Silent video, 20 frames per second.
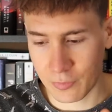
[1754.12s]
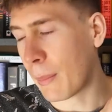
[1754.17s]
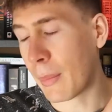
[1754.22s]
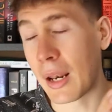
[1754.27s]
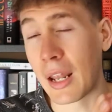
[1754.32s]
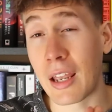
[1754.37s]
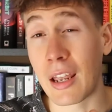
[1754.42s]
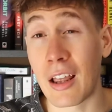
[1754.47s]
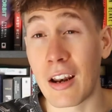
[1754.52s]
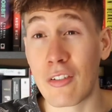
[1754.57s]

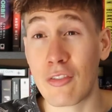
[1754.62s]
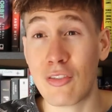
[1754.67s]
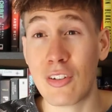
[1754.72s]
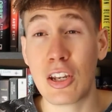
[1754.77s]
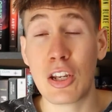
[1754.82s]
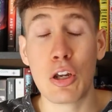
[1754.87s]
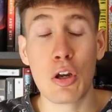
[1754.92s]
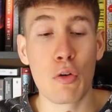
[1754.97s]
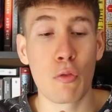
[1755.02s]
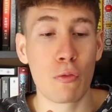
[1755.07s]
But I got a
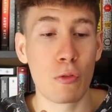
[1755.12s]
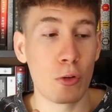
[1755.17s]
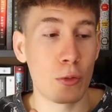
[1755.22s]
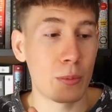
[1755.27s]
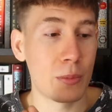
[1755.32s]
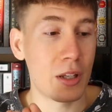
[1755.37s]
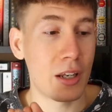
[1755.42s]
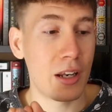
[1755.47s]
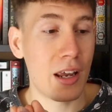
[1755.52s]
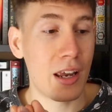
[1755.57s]
video
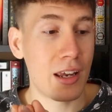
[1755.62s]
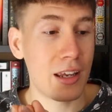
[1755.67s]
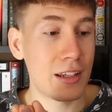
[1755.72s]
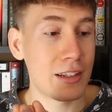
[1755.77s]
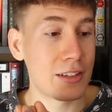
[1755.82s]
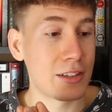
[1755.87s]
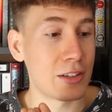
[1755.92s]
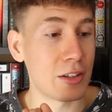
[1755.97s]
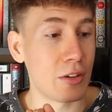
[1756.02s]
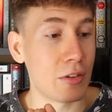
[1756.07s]
film today,
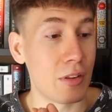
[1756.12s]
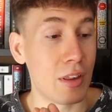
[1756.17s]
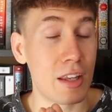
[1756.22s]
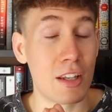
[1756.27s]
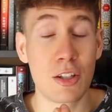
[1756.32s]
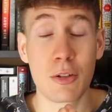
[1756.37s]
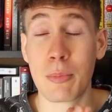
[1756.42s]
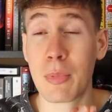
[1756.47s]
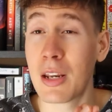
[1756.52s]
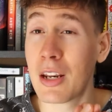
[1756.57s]
so
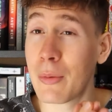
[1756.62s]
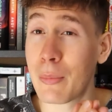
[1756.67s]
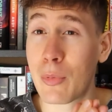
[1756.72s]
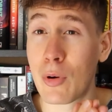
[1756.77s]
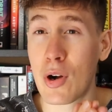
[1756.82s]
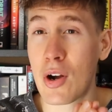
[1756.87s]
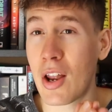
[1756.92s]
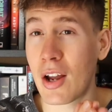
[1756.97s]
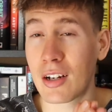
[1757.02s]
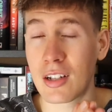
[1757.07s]
it's been a
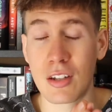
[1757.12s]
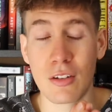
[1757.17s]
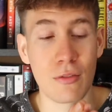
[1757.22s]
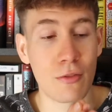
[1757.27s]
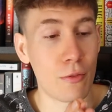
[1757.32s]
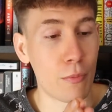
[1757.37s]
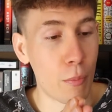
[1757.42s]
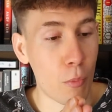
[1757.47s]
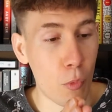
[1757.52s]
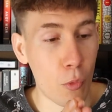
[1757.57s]

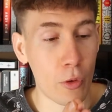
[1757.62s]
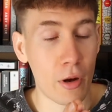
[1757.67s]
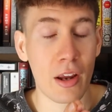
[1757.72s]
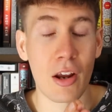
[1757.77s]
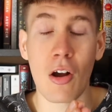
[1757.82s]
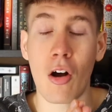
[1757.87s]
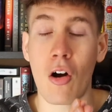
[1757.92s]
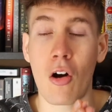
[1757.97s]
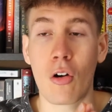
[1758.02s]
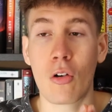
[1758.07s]
productive
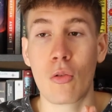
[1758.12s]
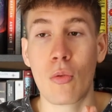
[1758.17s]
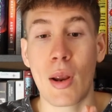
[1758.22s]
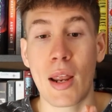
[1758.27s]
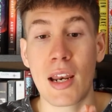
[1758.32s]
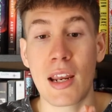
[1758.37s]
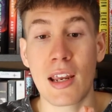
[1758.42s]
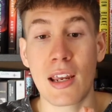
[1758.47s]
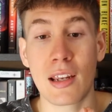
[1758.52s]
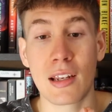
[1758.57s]
morning
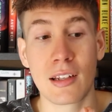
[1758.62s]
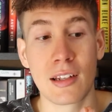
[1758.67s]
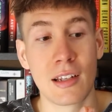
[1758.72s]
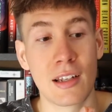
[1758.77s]
already,